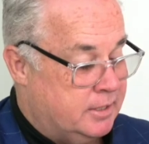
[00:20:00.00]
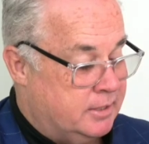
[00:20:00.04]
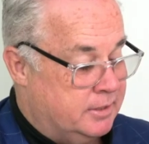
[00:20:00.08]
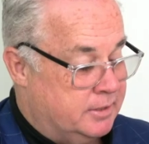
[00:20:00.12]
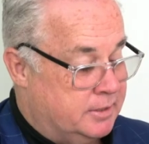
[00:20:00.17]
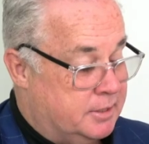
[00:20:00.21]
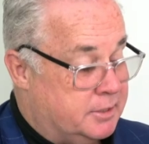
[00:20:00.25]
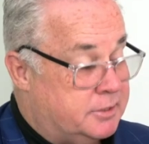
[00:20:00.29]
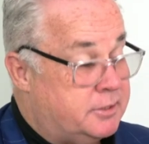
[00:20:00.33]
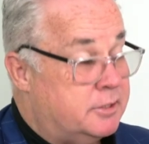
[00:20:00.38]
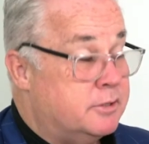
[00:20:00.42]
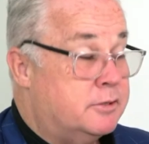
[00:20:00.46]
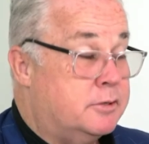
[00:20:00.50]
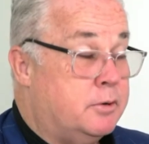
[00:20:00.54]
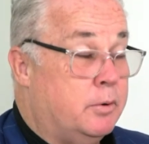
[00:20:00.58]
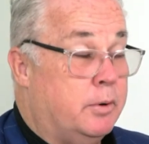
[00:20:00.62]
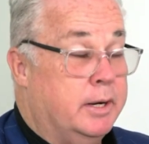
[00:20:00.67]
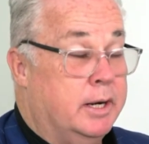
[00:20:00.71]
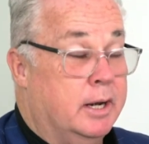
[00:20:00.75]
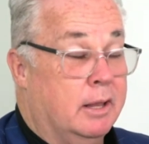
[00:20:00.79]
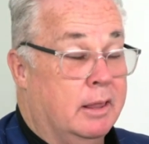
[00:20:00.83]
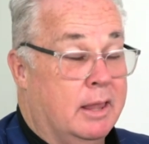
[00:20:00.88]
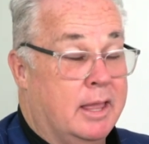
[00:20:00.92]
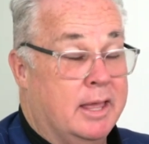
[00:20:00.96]
this is
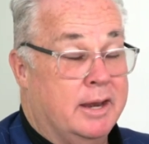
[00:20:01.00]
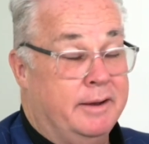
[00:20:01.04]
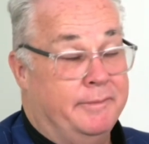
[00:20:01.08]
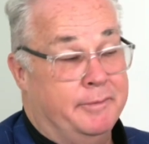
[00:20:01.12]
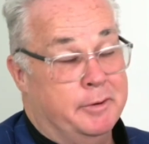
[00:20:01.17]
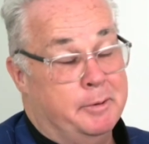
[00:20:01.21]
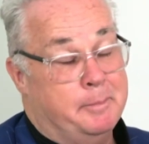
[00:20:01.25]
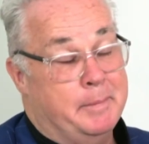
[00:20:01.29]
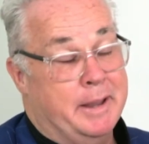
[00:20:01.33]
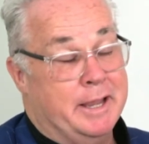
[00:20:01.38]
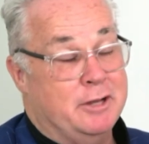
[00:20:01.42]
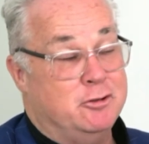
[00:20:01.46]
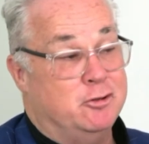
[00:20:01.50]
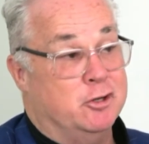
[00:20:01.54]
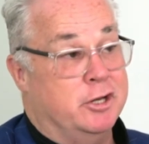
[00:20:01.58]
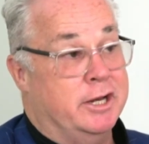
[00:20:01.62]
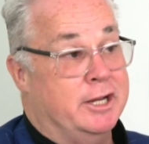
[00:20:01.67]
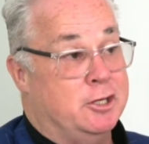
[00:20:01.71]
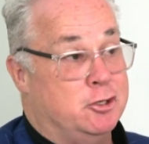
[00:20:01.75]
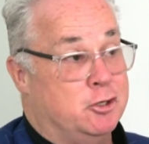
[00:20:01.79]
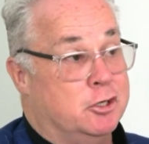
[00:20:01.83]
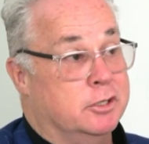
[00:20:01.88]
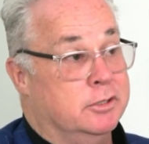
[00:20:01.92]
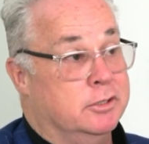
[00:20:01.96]
quite a lot of an imagination.